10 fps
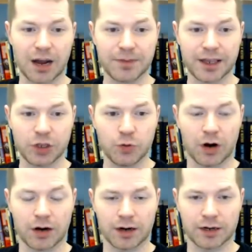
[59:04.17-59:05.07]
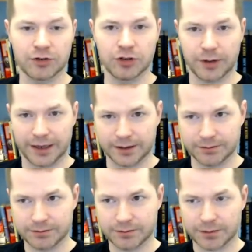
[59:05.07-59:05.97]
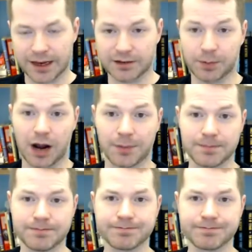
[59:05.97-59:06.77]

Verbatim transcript: that you are doing, that's a problem.